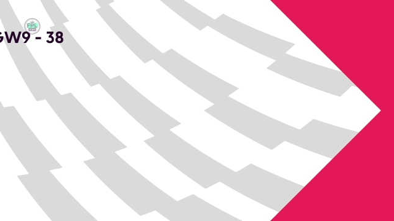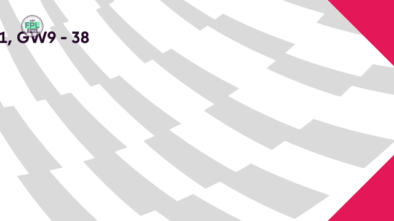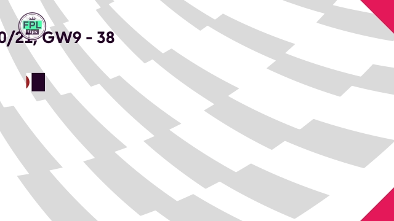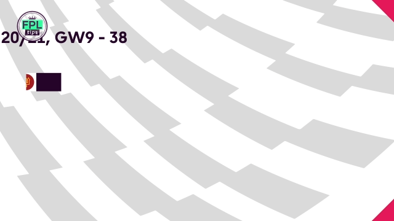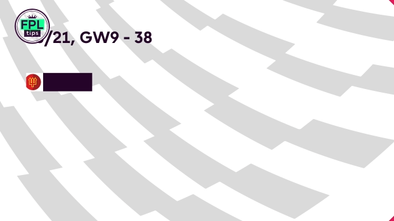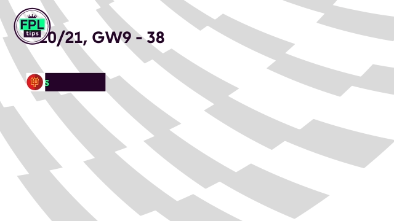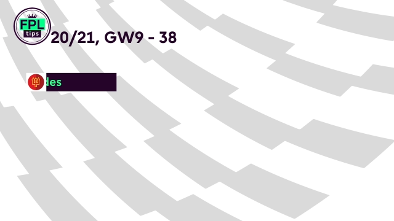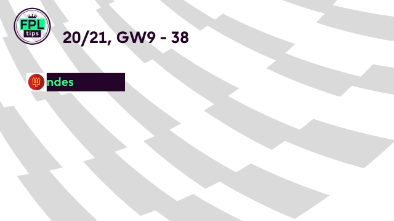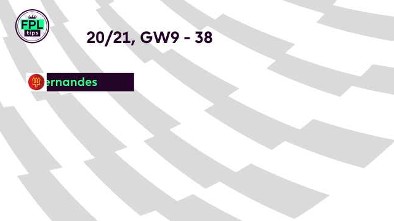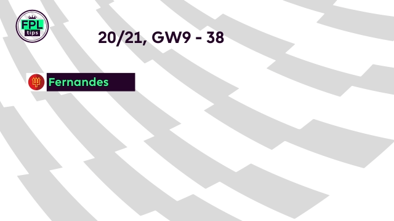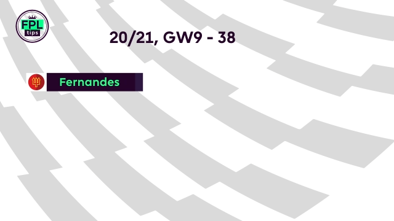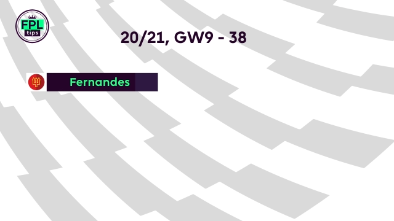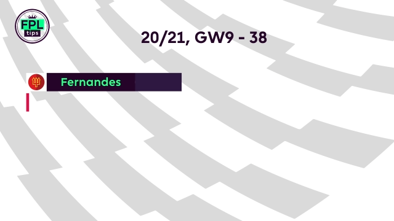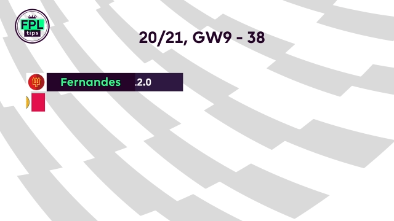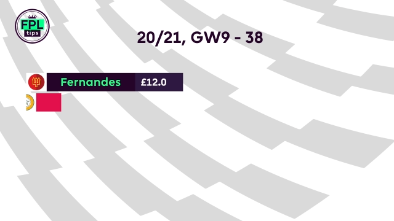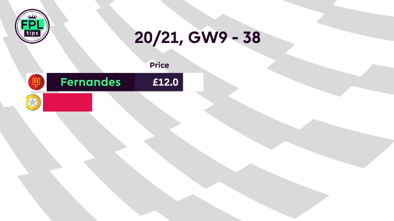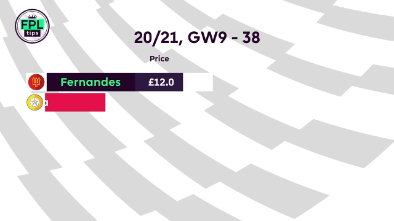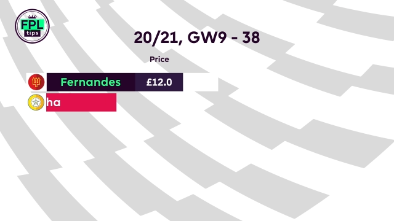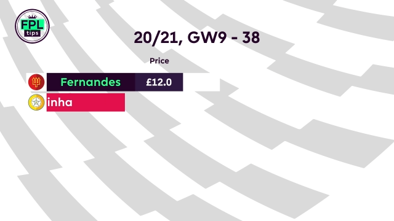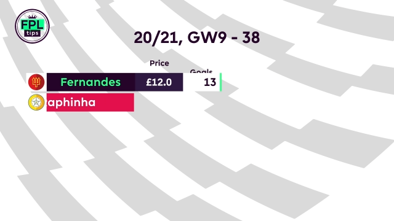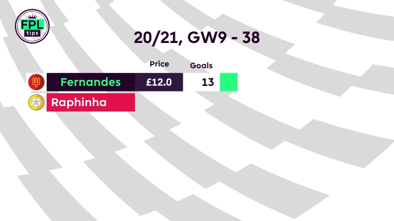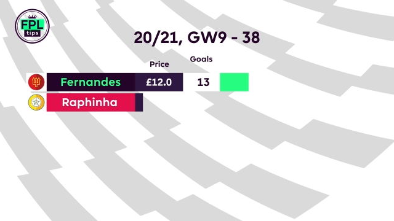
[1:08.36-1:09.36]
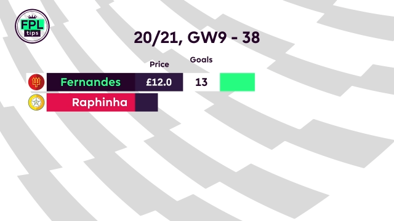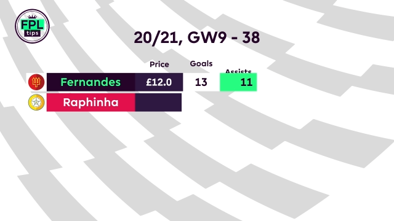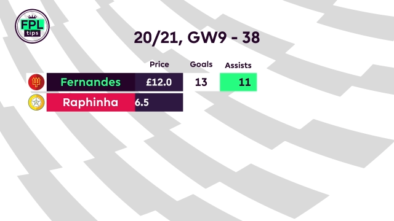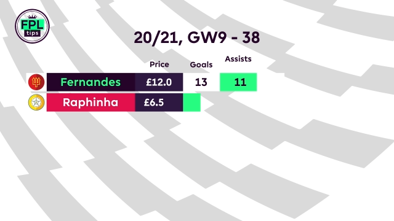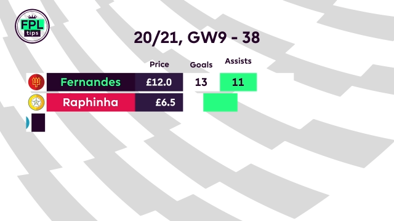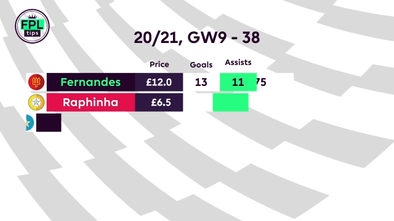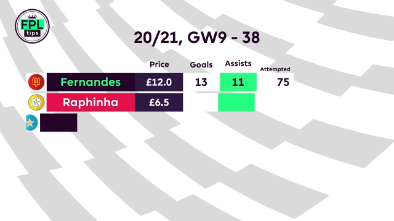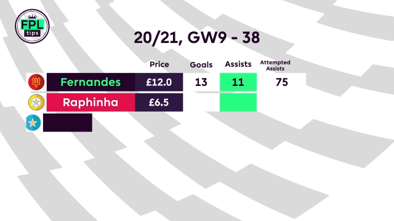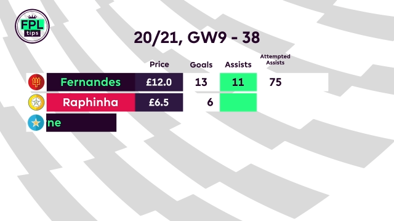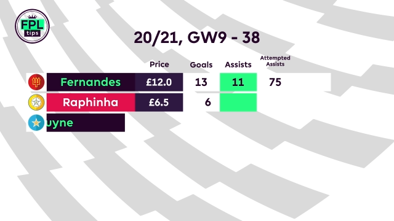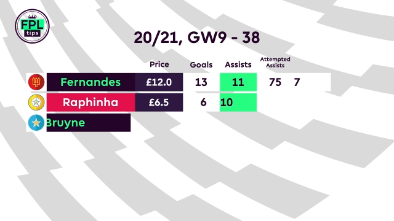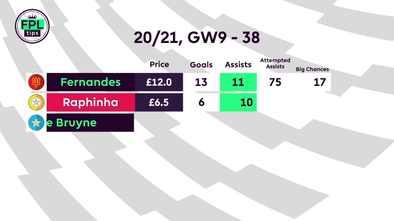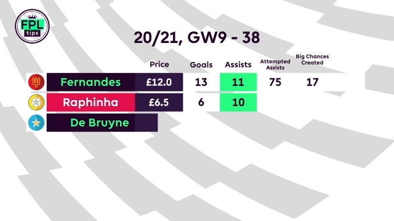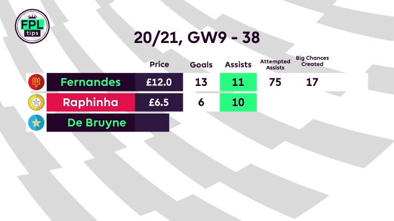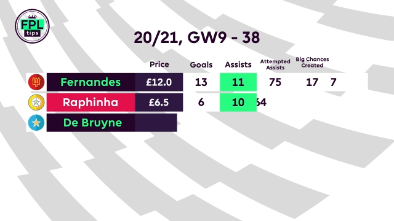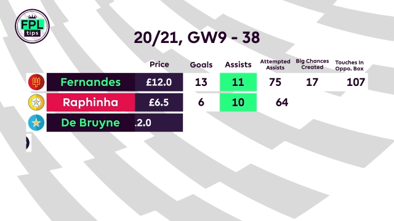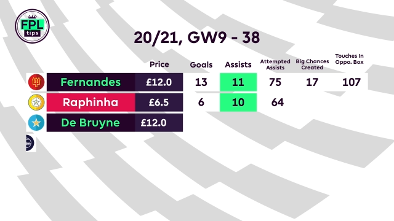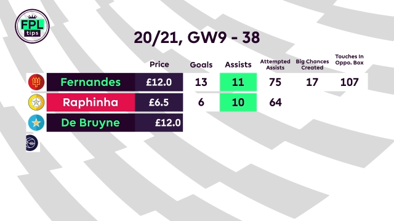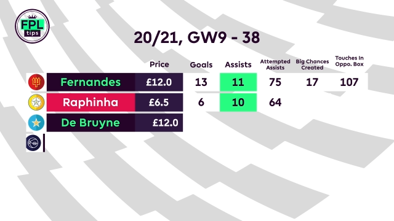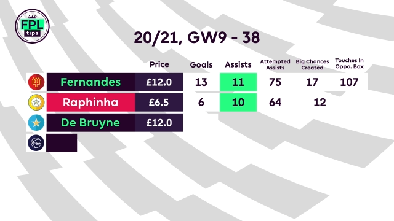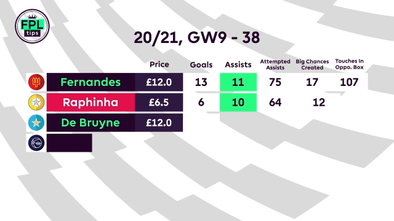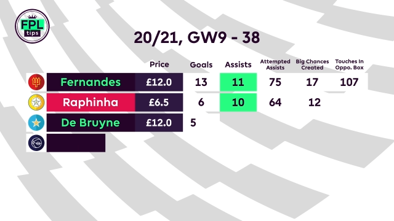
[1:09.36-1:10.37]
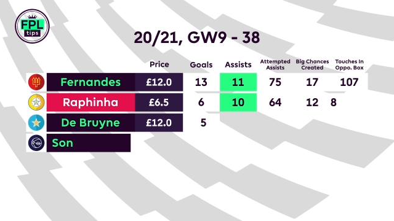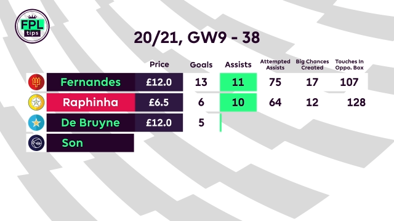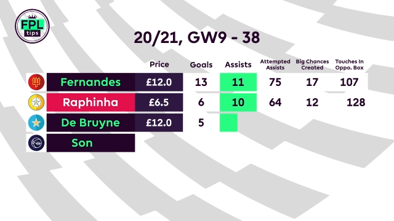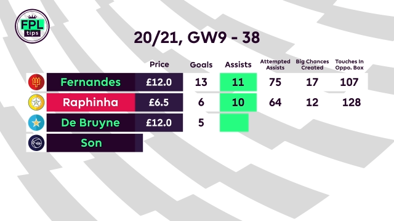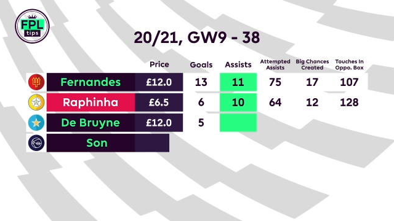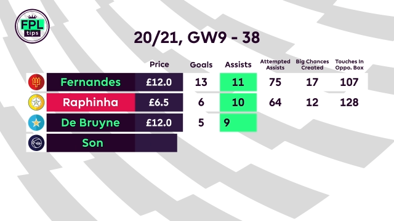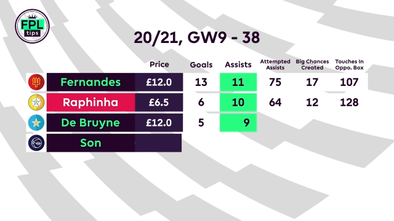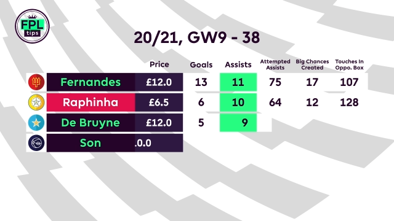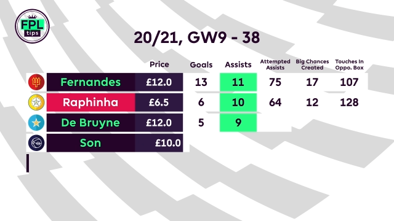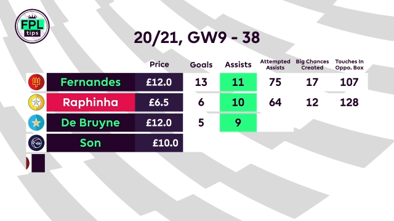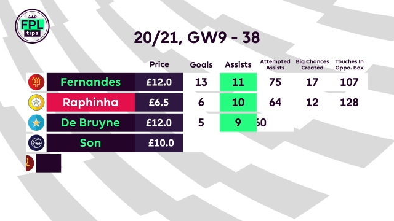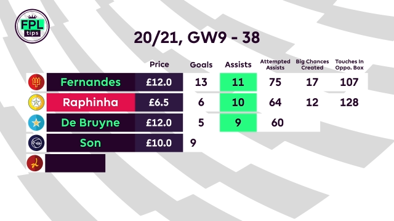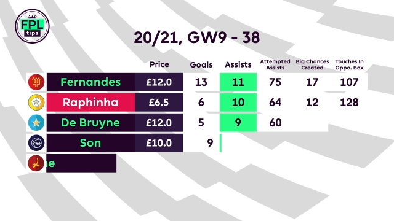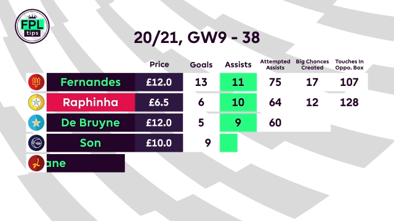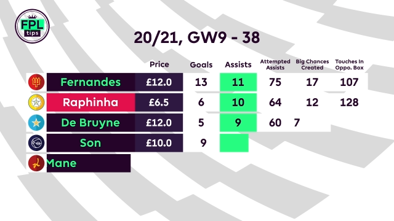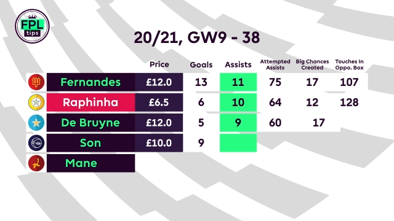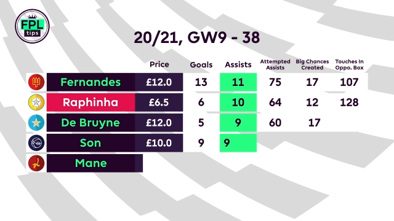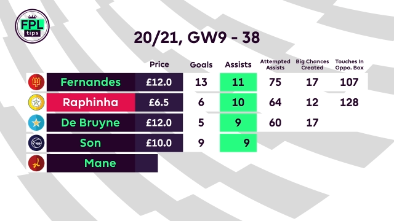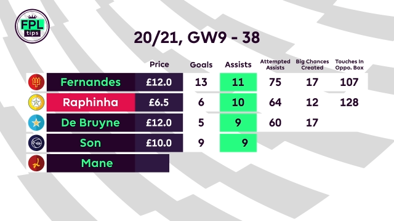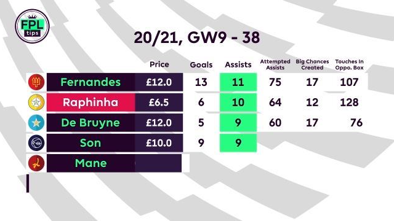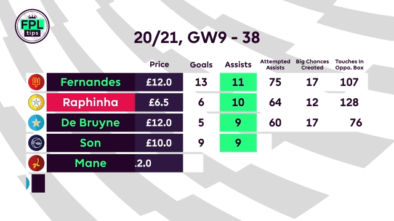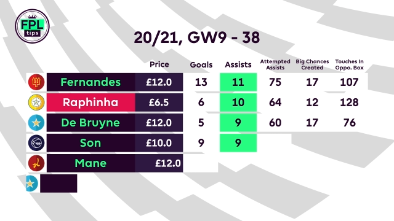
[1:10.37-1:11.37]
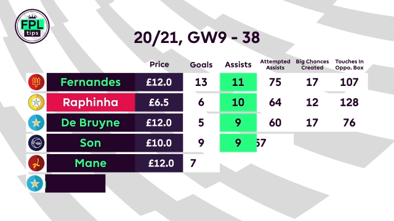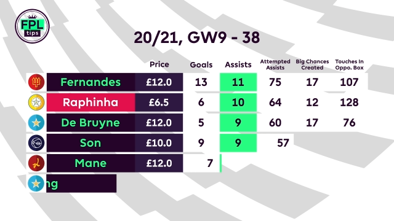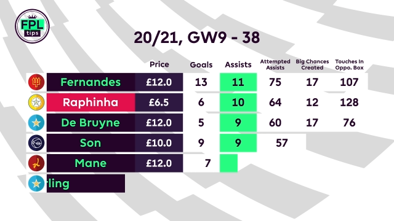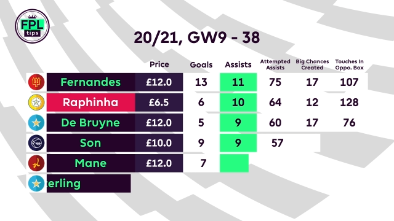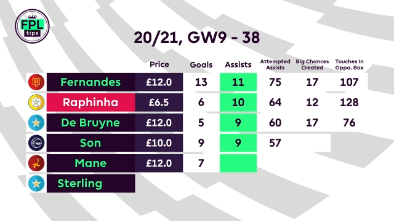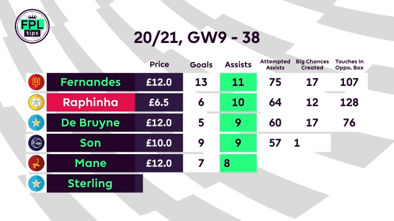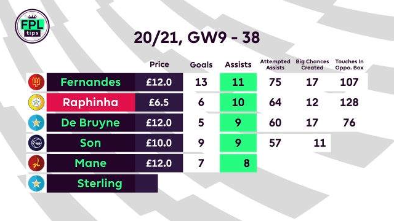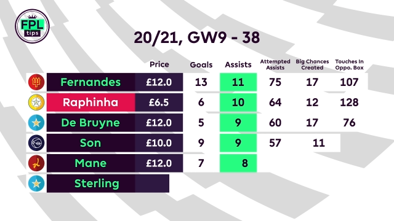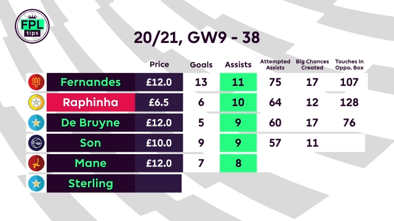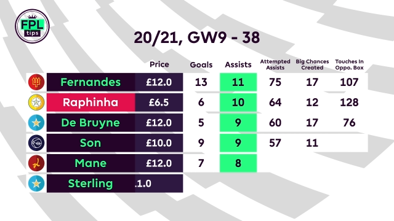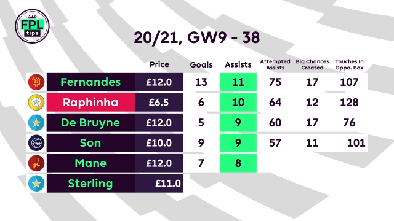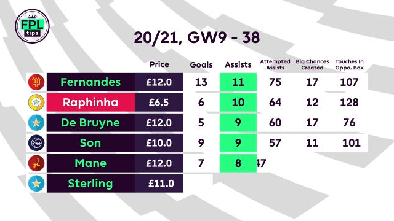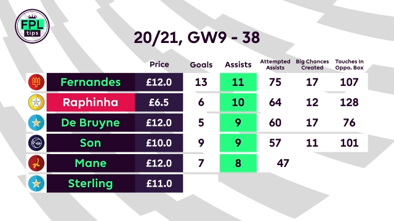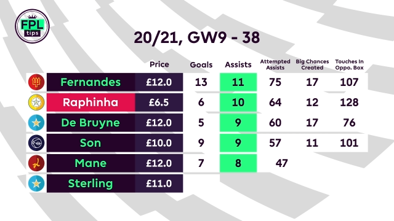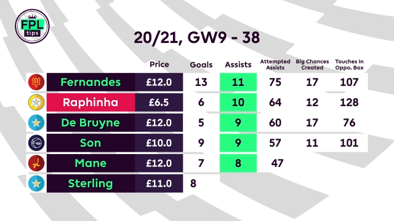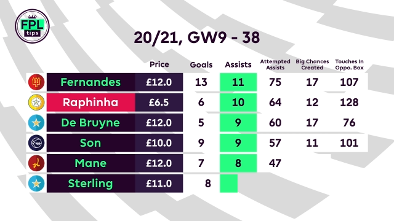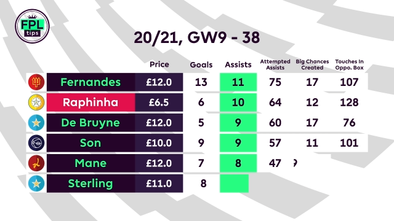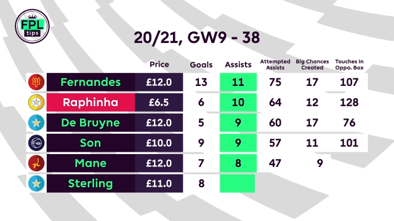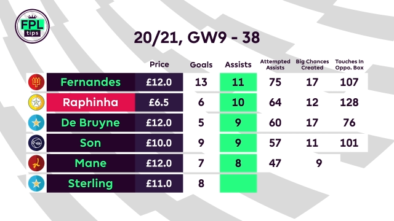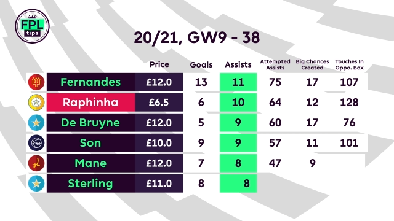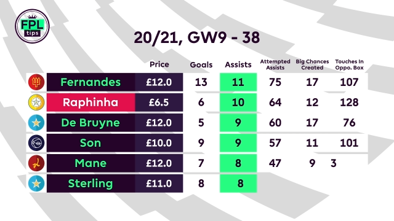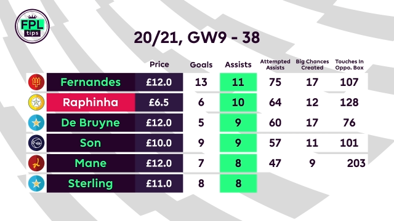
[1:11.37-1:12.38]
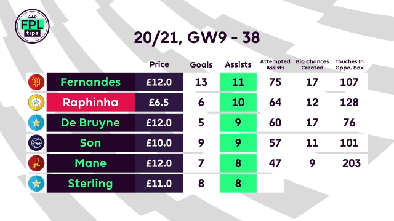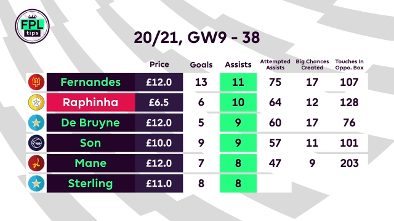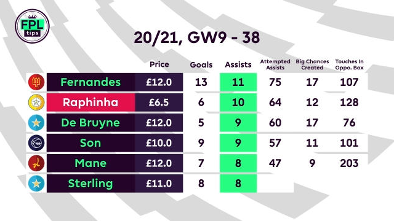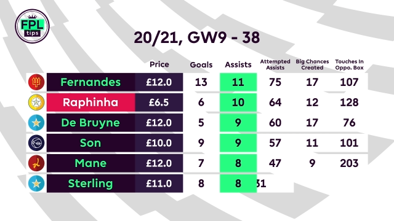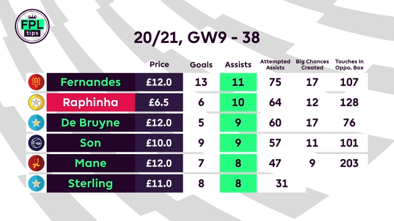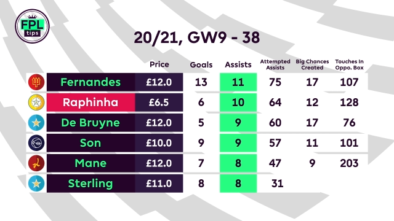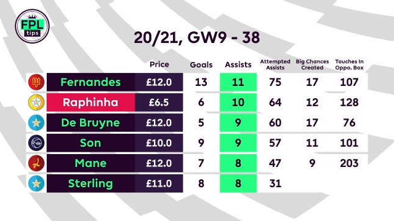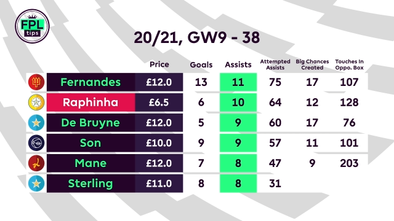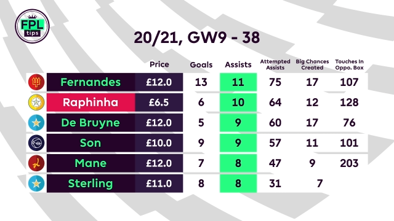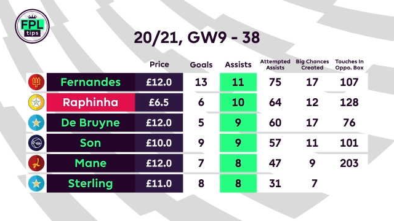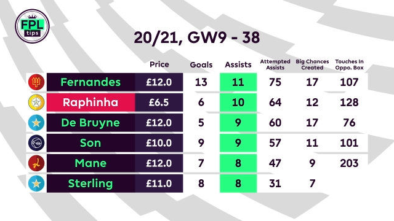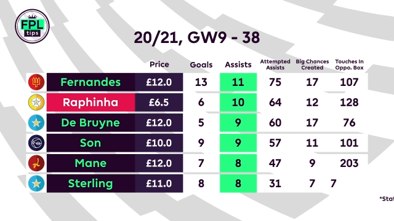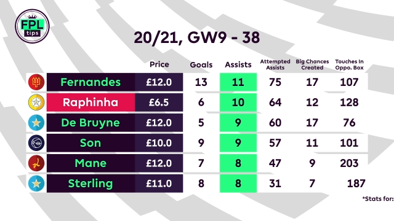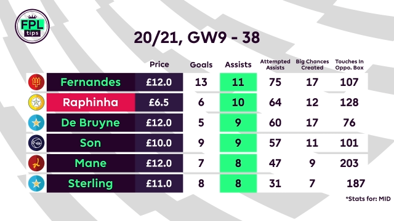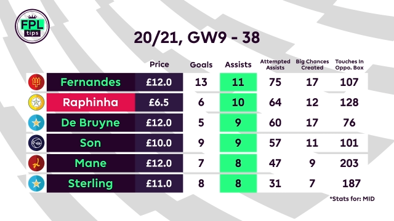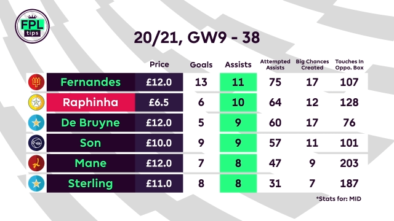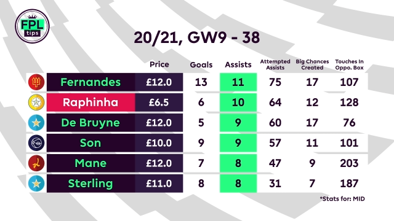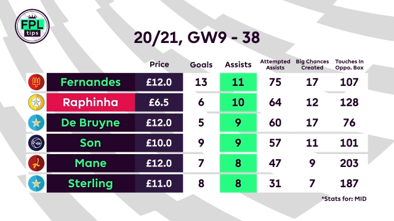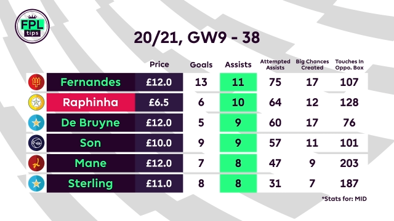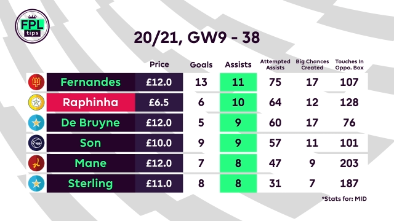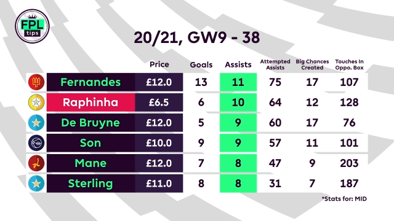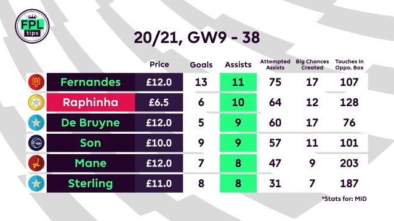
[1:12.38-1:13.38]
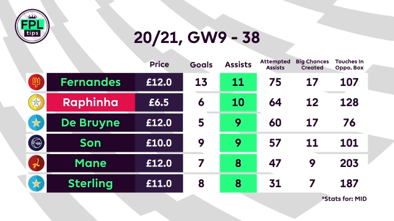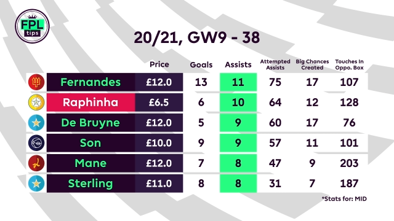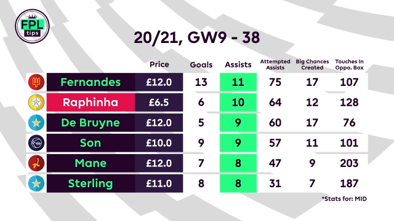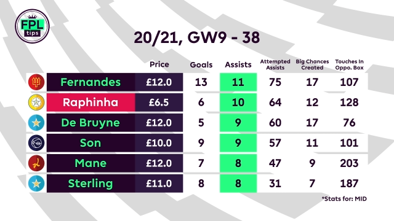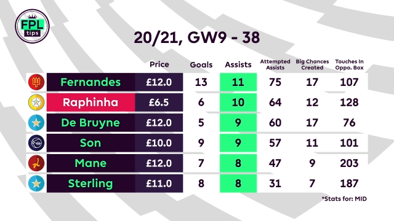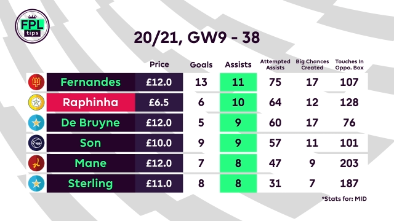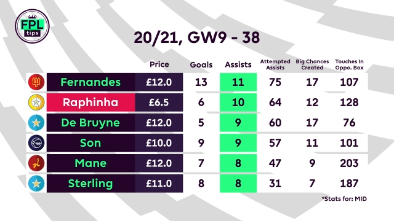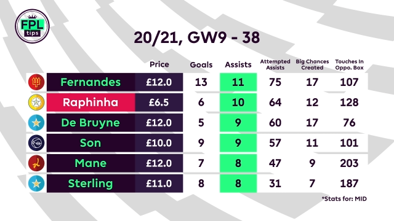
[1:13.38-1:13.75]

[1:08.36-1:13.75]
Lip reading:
Nobody's mouth can be seen.